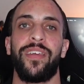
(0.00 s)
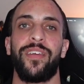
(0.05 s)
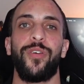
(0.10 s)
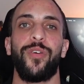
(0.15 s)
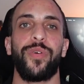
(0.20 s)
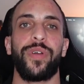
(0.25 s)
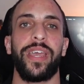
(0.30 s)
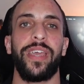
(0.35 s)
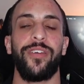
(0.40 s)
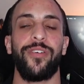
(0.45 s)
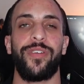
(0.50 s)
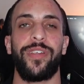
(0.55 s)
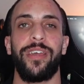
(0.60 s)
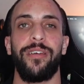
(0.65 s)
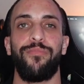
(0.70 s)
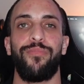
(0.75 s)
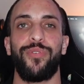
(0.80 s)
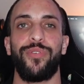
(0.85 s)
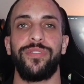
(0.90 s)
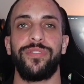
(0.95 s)
You'll get your
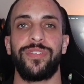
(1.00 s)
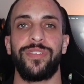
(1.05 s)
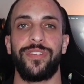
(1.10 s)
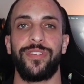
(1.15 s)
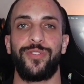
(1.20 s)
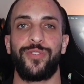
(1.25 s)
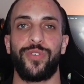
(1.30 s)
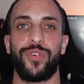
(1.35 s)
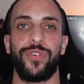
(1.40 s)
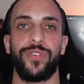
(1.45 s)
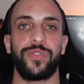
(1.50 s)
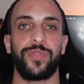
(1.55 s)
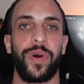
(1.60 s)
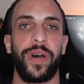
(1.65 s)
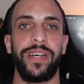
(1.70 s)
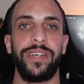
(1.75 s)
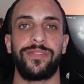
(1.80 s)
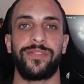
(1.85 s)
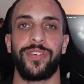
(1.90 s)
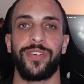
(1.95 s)
name put into the draw
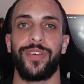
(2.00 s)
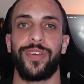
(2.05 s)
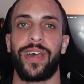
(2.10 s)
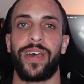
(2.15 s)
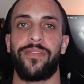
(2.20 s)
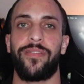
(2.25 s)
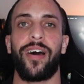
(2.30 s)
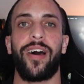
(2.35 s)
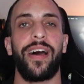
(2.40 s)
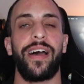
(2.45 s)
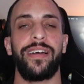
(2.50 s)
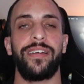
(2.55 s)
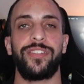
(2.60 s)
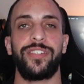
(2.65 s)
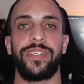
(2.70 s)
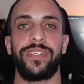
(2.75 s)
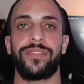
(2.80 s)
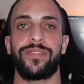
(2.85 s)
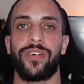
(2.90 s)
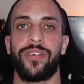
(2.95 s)
twice, so you have a higher
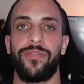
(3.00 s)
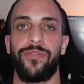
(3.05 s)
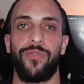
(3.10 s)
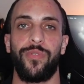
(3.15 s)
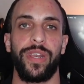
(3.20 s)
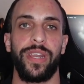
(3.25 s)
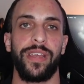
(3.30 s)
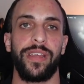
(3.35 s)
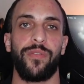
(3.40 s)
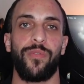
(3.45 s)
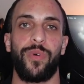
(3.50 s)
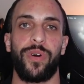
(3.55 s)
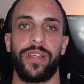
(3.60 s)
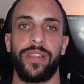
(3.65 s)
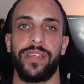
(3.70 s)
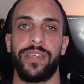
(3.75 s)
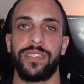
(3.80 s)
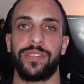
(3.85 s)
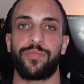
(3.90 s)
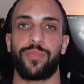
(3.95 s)
chance of winning one
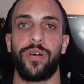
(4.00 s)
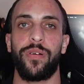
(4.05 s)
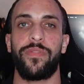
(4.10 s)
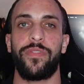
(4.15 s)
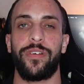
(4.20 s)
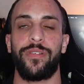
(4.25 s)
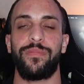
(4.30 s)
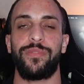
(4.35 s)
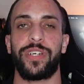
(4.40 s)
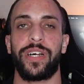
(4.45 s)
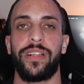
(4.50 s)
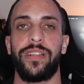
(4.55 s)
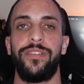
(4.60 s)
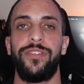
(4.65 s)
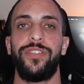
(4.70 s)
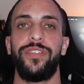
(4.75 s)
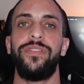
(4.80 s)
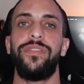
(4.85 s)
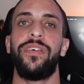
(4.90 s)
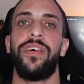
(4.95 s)
of these prop firm
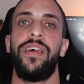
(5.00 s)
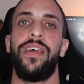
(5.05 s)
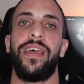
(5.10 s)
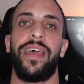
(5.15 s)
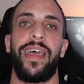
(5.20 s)
challenges,